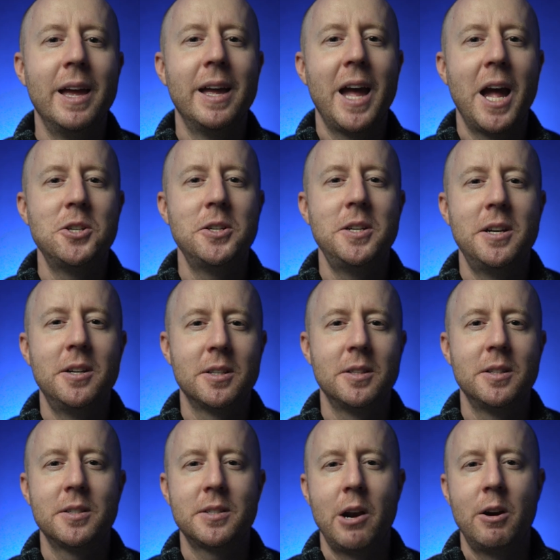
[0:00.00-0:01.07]
Engineers in
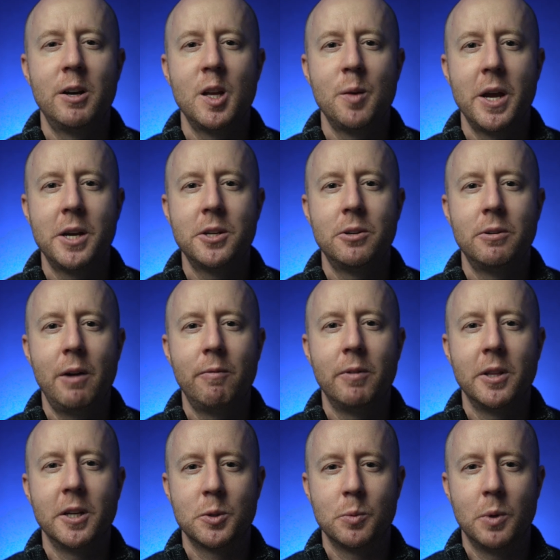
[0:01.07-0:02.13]
this area make sure
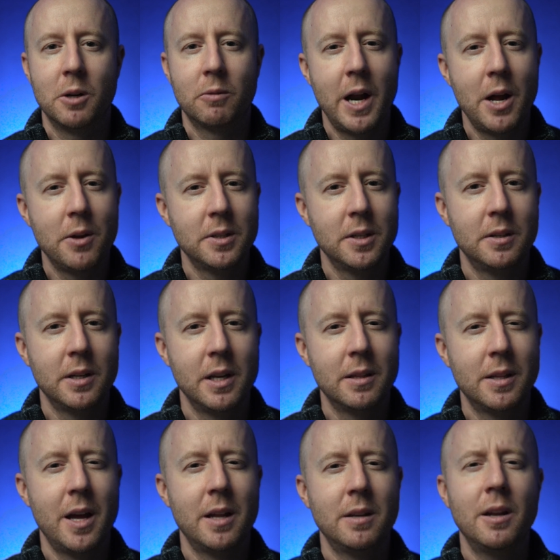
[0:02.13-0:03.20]
everything is well grounded and
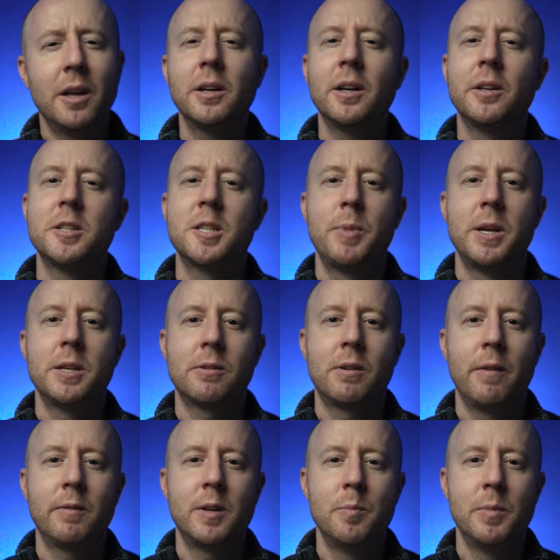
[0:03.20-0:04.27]
that nothing on the
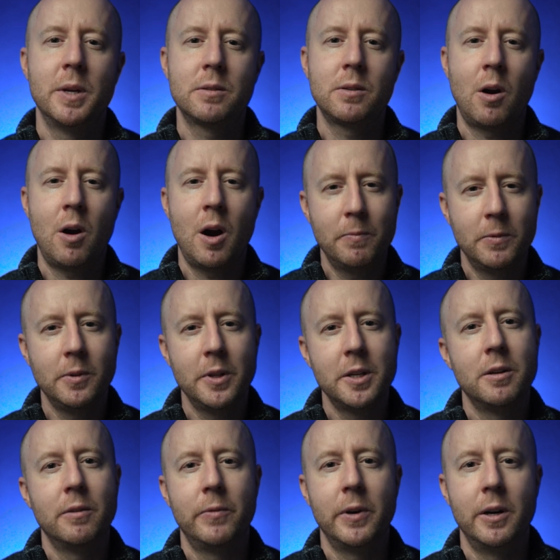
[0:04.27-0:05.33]
spacecraft emits harmful
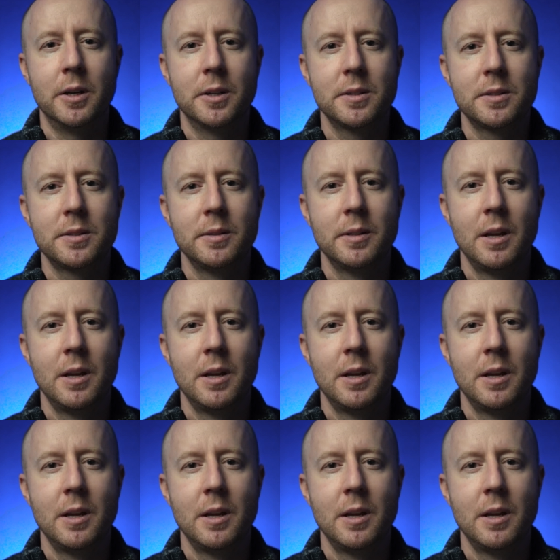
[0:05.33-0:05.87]
interference.